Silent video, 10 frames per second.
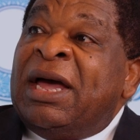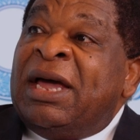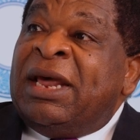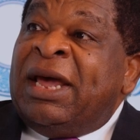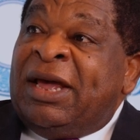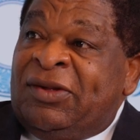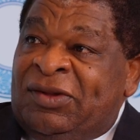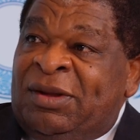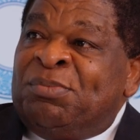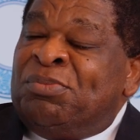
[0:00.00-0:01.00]
And I
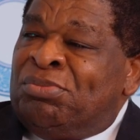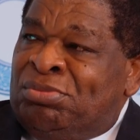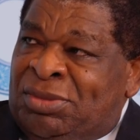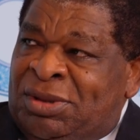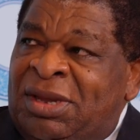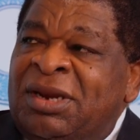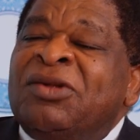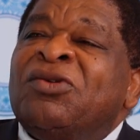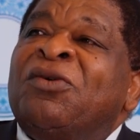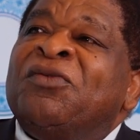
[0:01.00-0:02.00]
asked him in
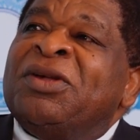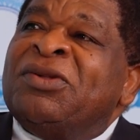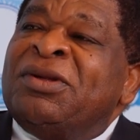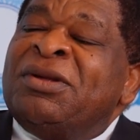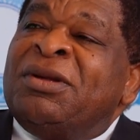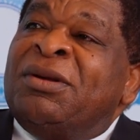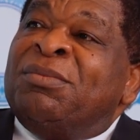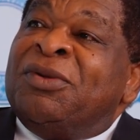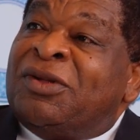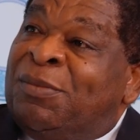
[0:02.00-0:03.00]
his office,
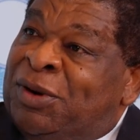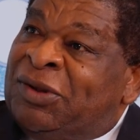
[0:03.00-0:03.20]
Mr.